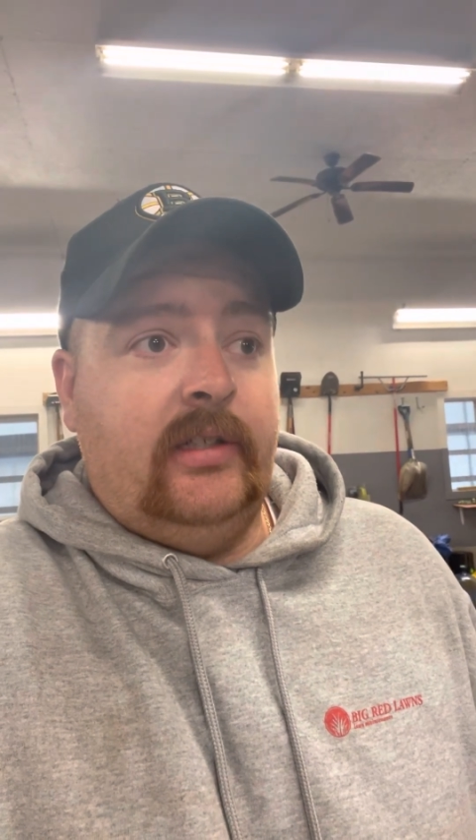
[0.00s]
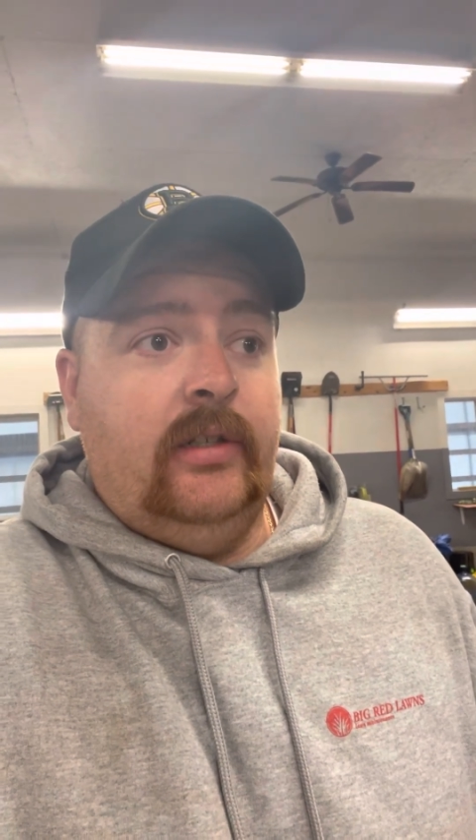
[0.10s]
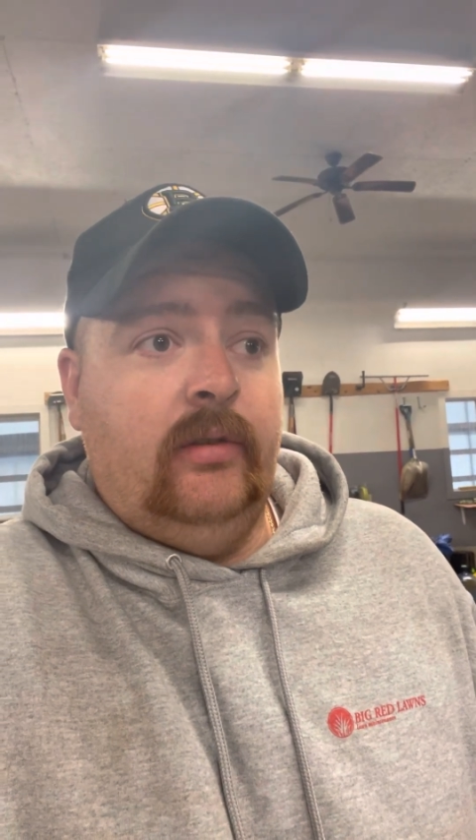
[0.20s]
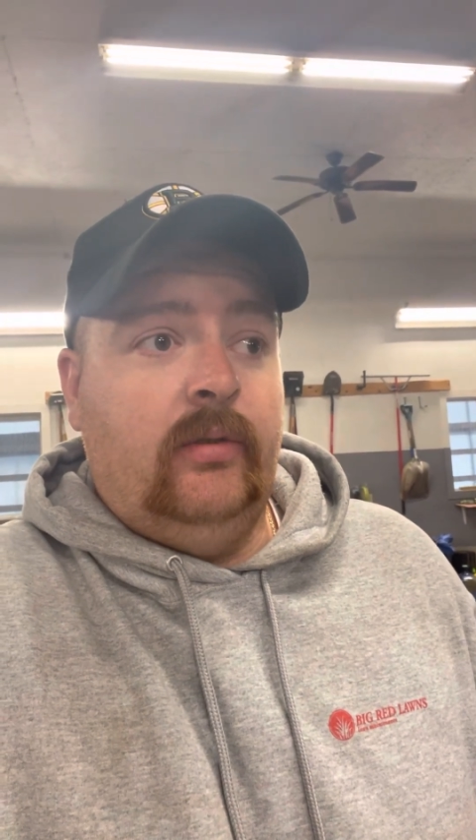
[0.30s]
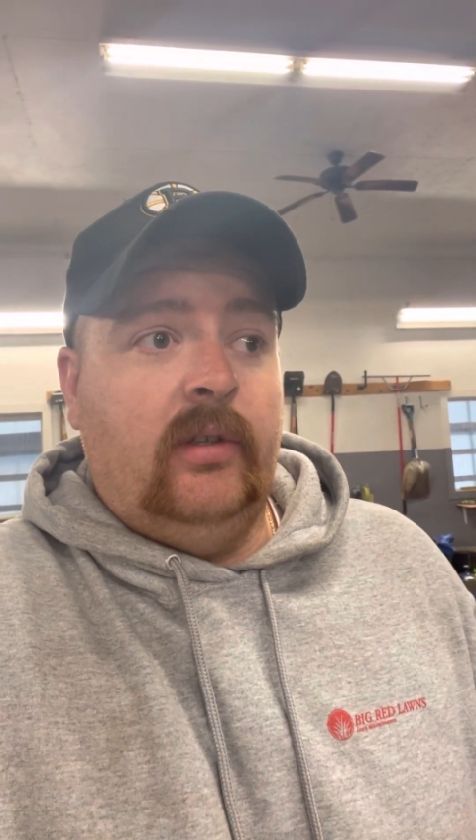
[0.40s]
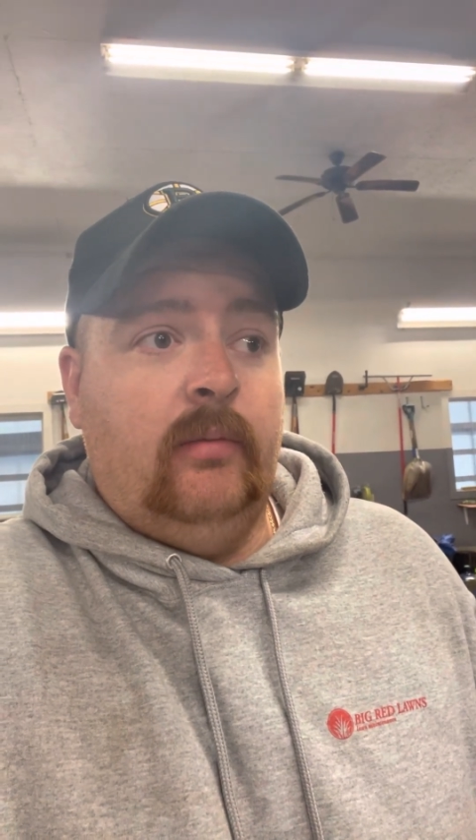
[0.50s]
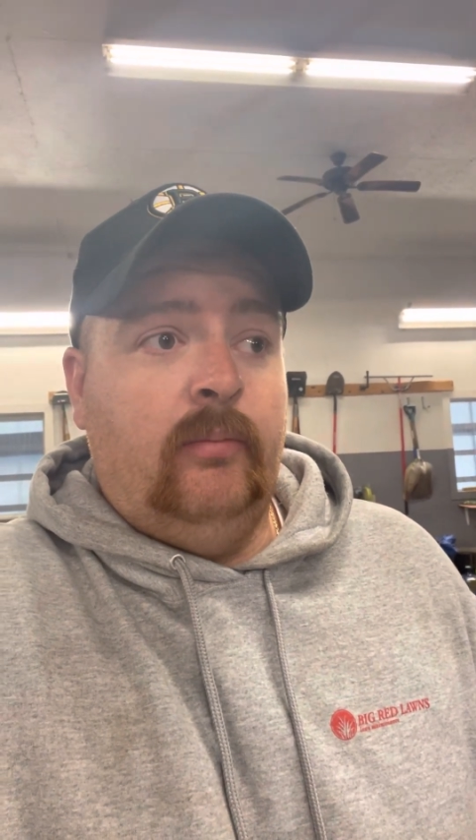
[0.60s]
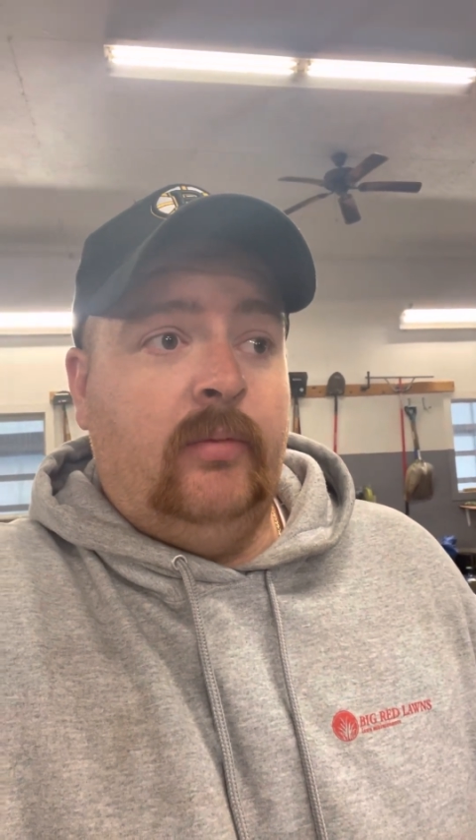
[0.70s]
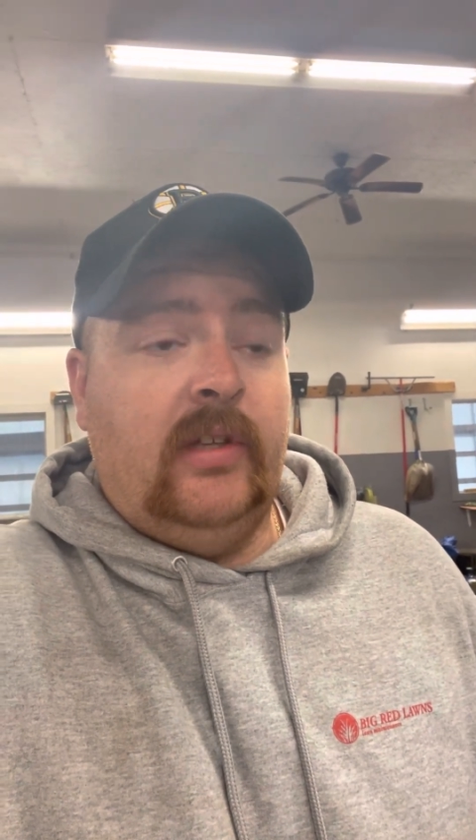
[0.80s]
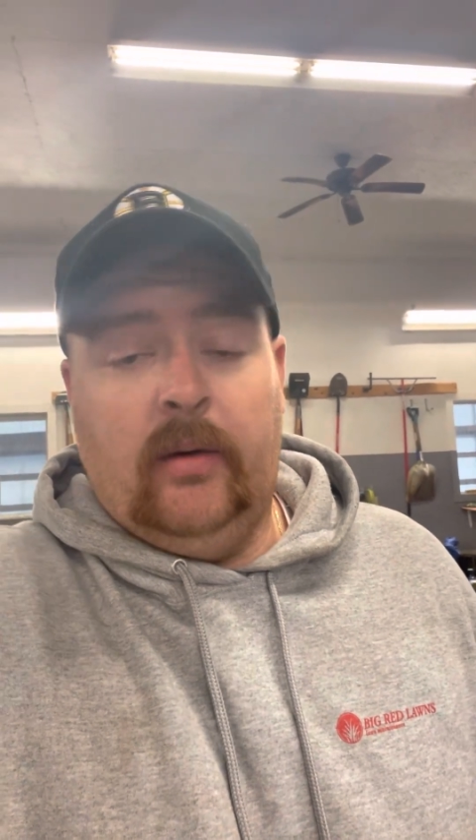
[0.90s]
to do
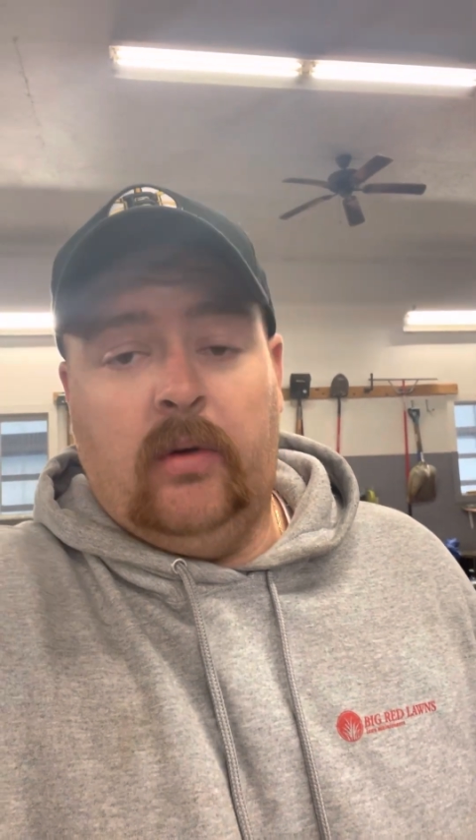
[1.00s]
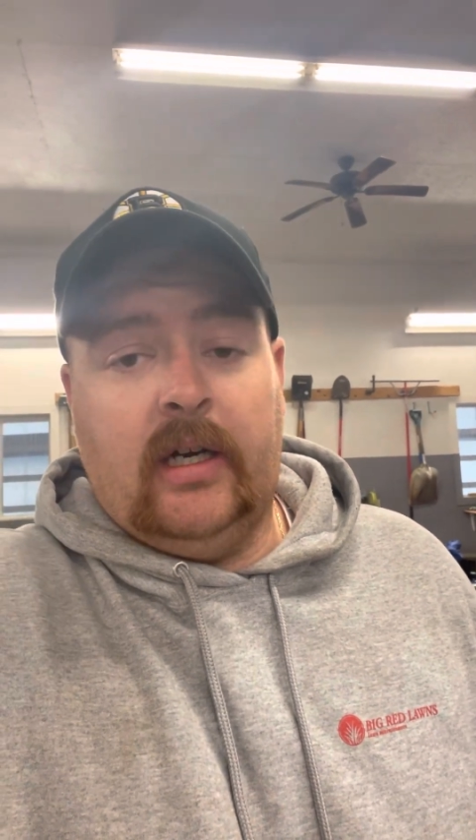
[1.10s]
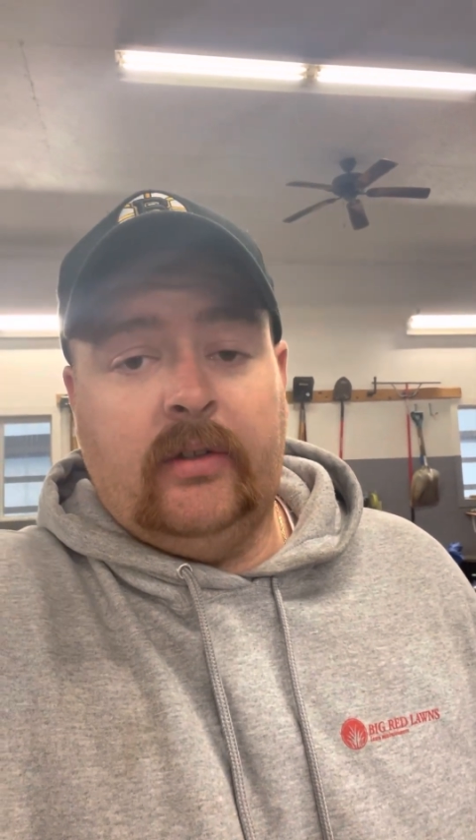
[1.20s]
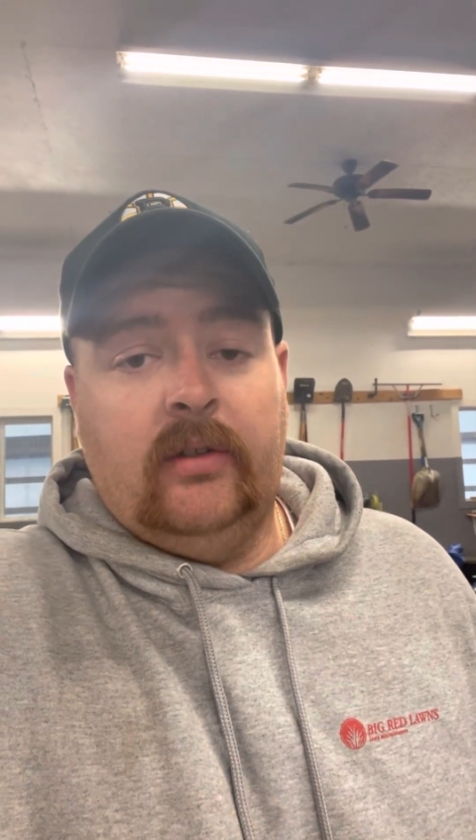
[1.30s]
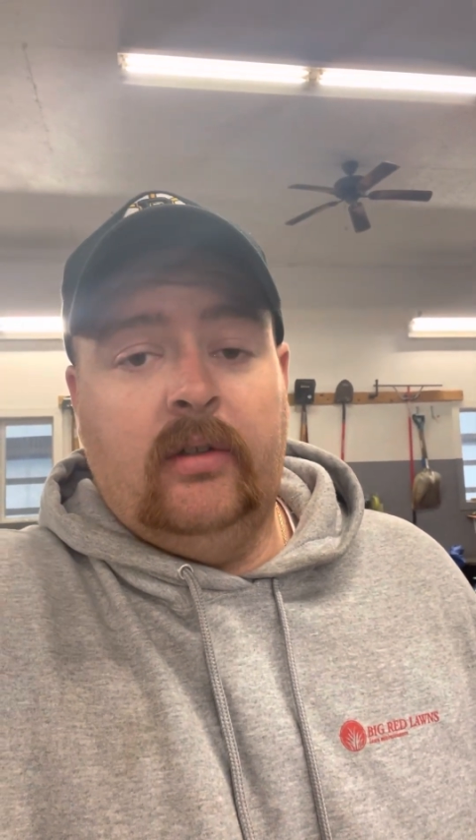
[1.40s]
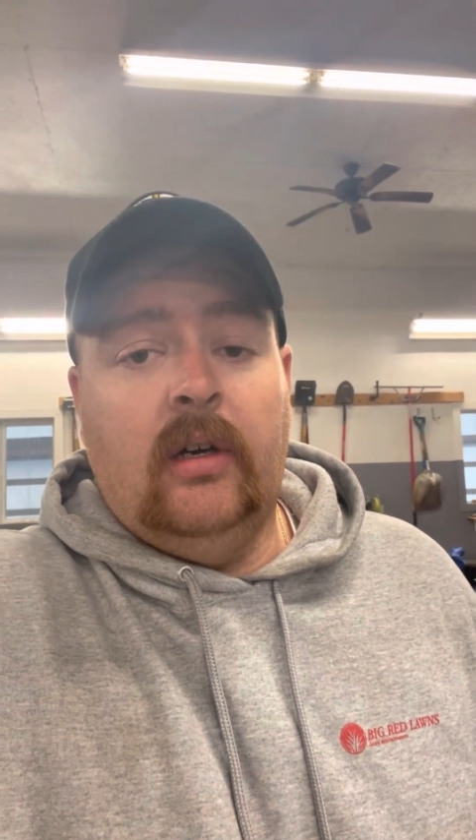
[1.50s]
some sidewalks